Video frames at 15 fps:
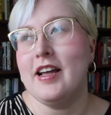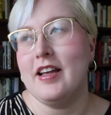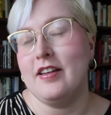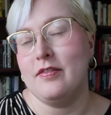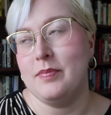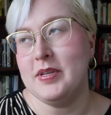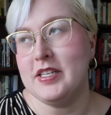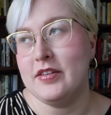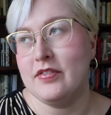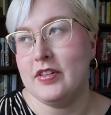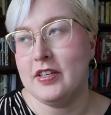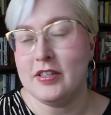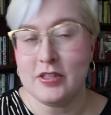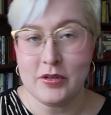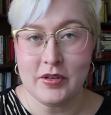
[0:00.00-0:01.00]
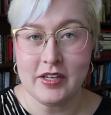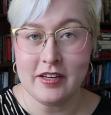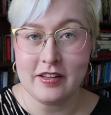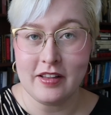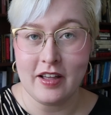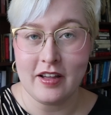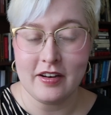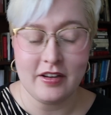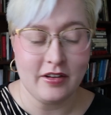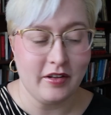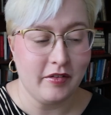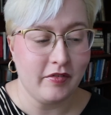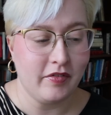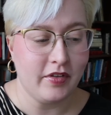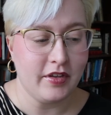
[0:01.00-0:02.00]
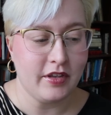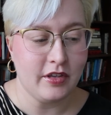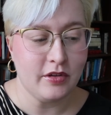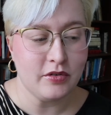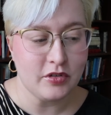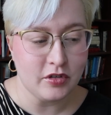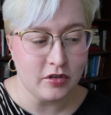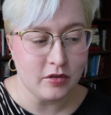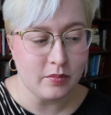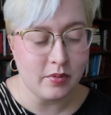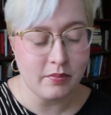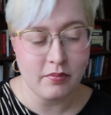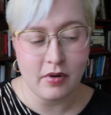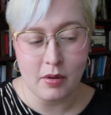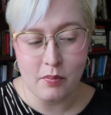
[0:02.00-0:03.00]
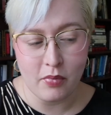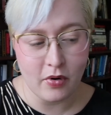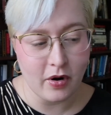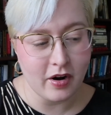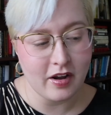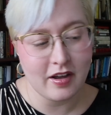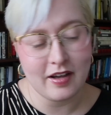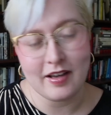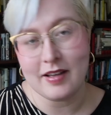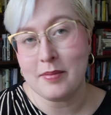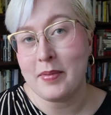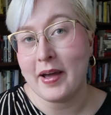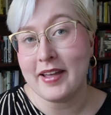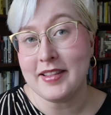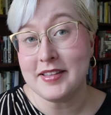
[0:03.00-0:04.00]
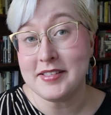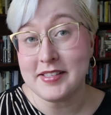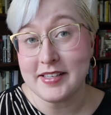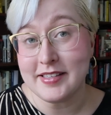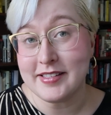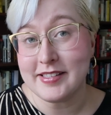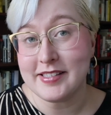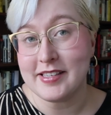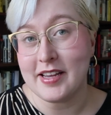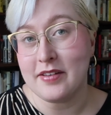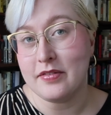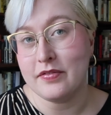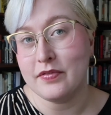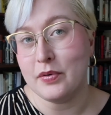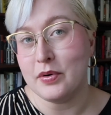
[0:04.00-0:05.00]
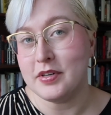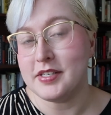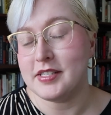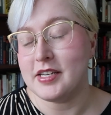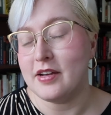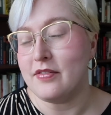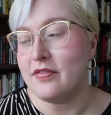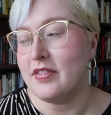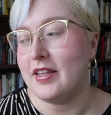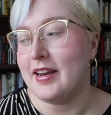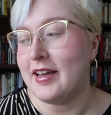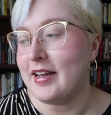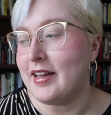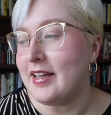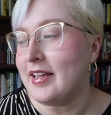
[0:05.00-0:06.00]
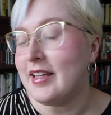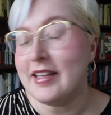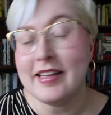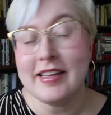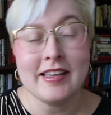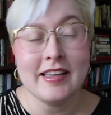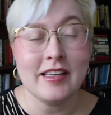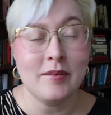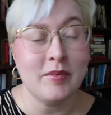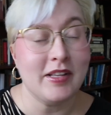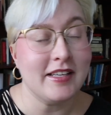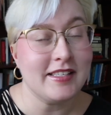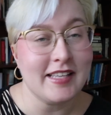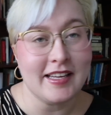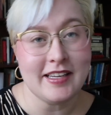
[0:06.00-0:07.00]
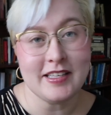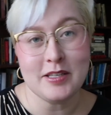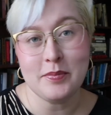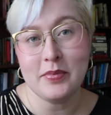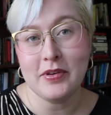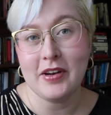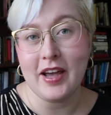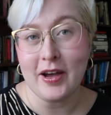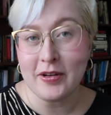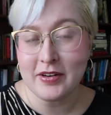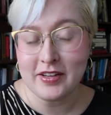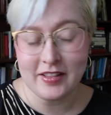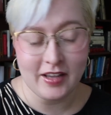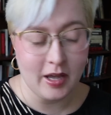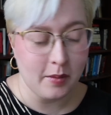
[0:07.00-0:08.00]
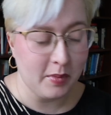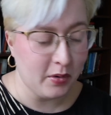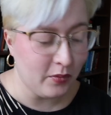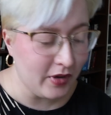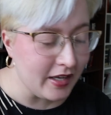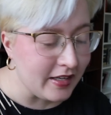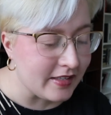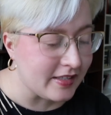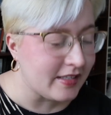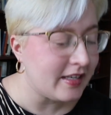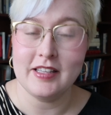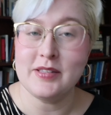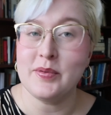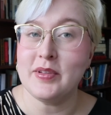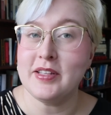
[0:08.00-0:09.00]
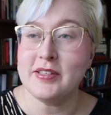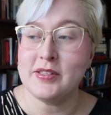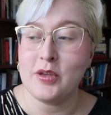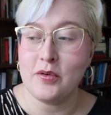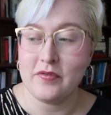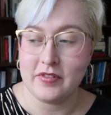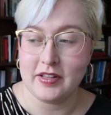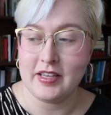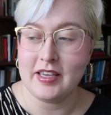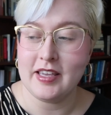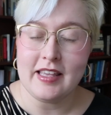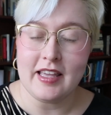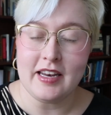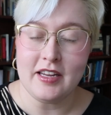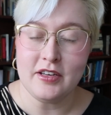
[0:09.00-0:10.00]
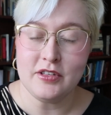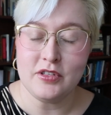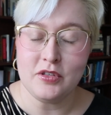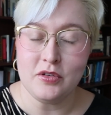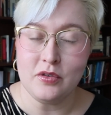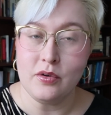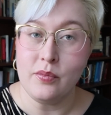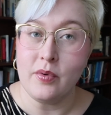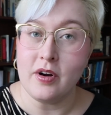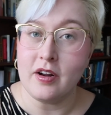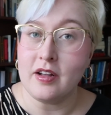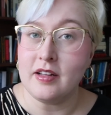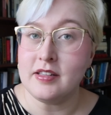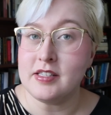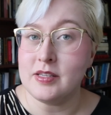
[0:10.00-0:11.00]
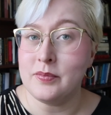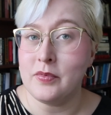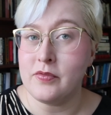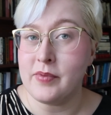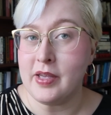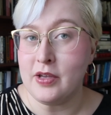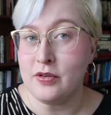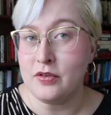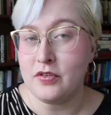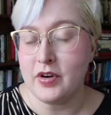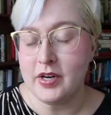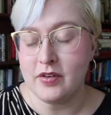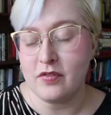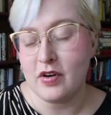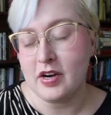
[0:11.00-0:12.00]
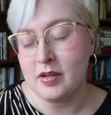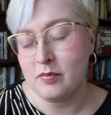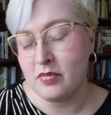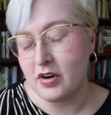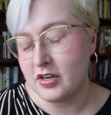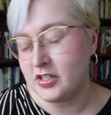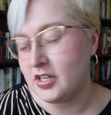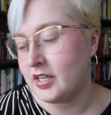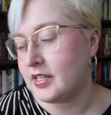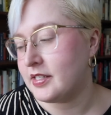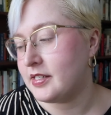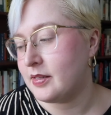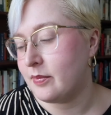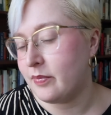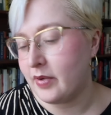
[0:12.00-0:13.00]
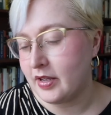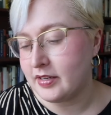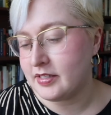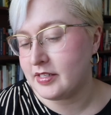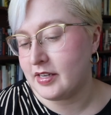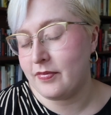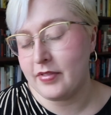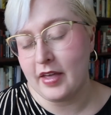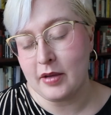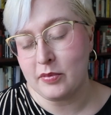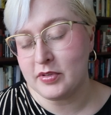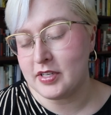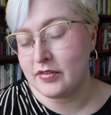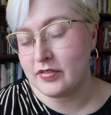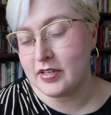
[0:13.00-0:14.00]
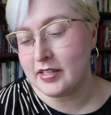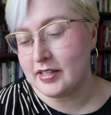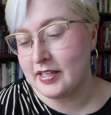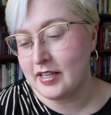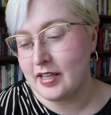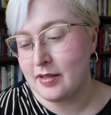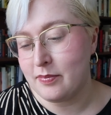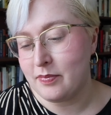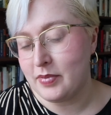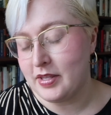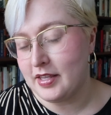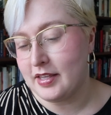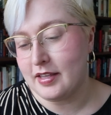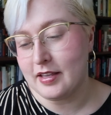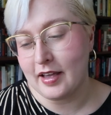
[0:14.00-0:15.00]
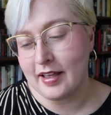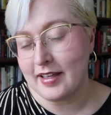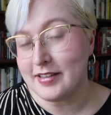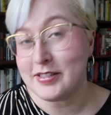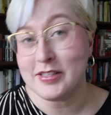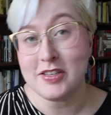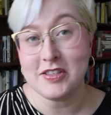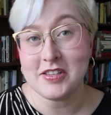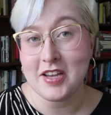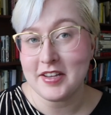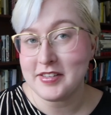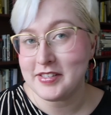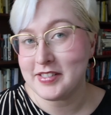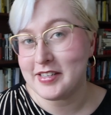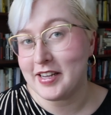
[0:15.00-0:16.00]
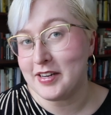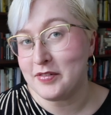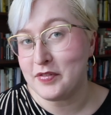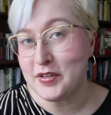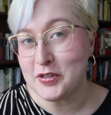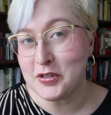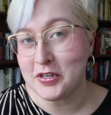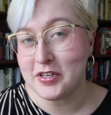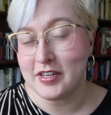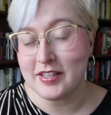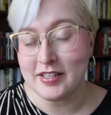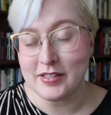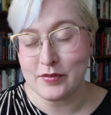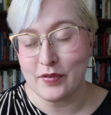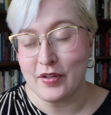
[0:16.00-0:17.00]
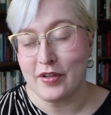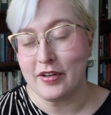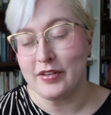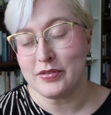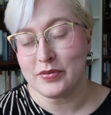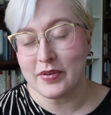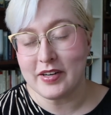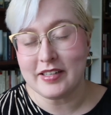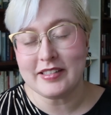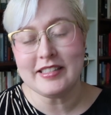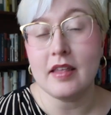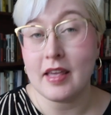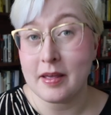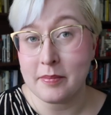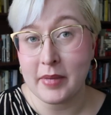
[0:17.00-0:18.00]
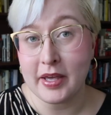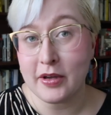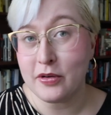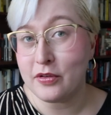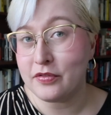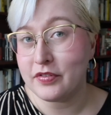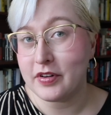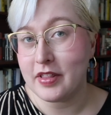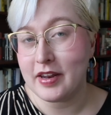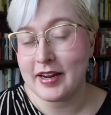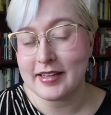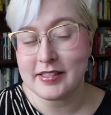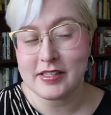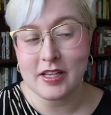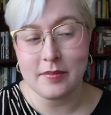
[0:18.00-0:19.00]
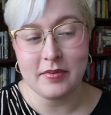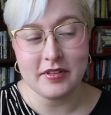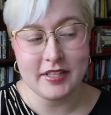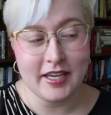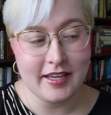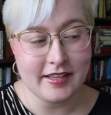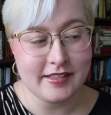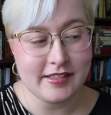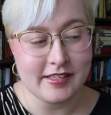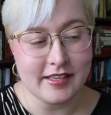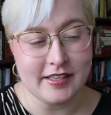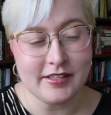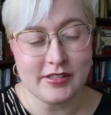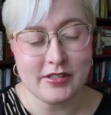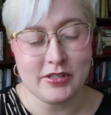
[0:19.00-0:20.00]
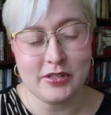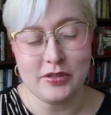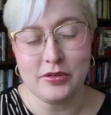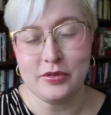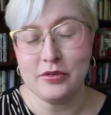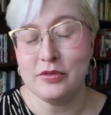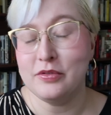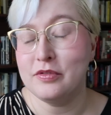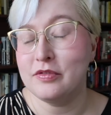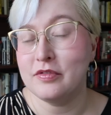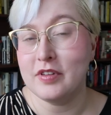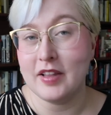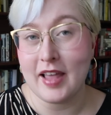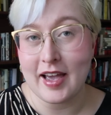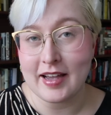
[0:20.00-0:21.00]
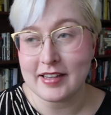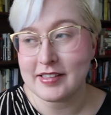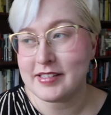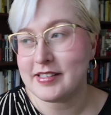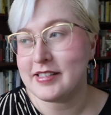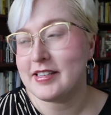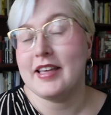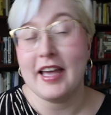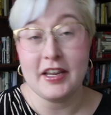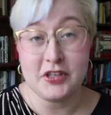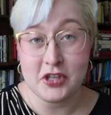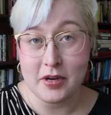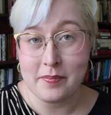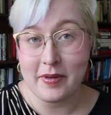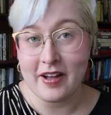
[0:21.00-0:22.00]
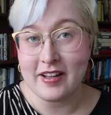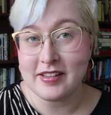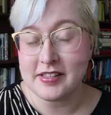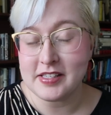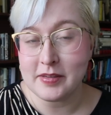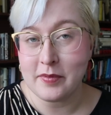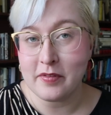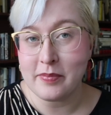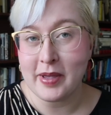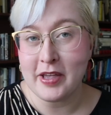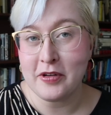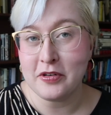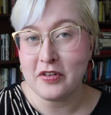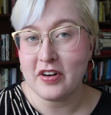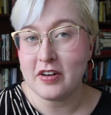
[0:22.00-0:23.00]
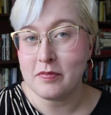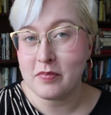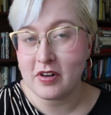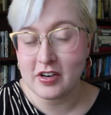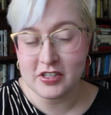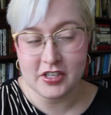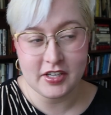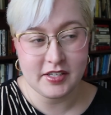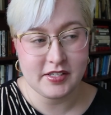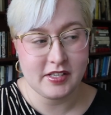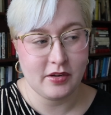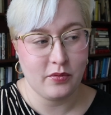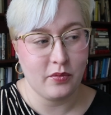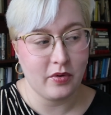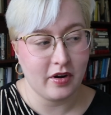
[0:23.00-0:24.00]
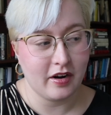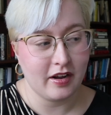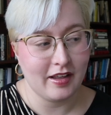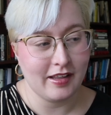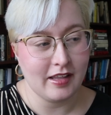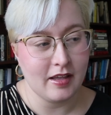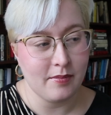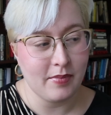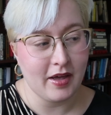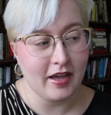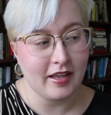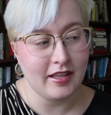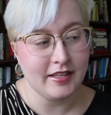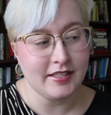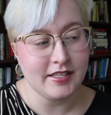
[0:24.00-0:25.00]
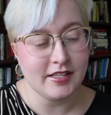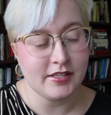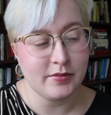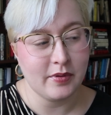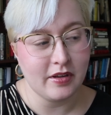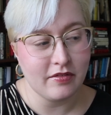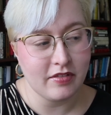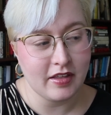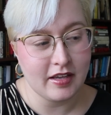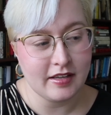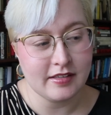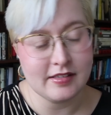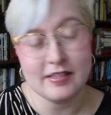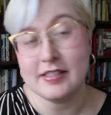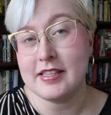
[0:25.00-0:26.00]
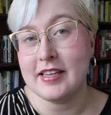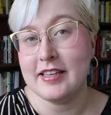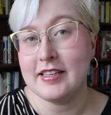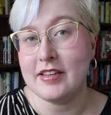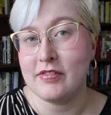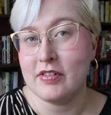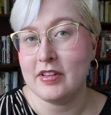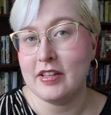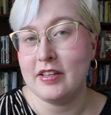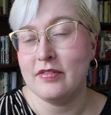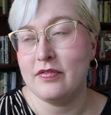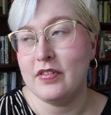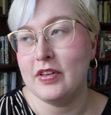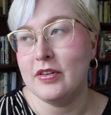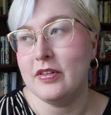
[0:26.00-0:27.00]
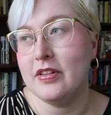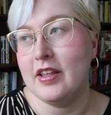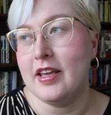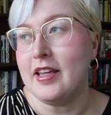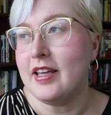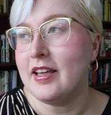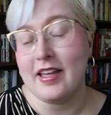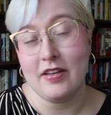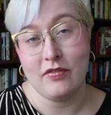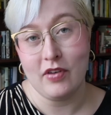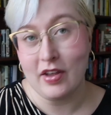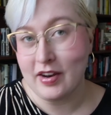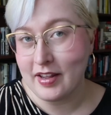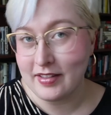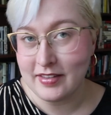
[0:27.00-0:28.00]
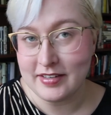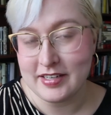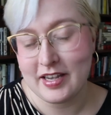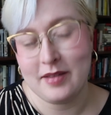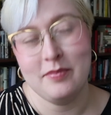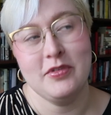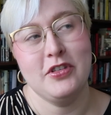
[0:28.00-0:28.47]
I've been definitely doing a lot of YouTube prep work, behind the scenes stuff for stuff that I'm really excited to put out in the coming weeks, as well as hopefully getting to work on some of my own creative writing projects. But that will definitely be, I guess, discussed and featured in this vlog as well. Yeah, my goal for the next couple days is to relax, catch up on some of my own creative projects and work, and get back into the swing of things, because I definitely feel like I have not had the time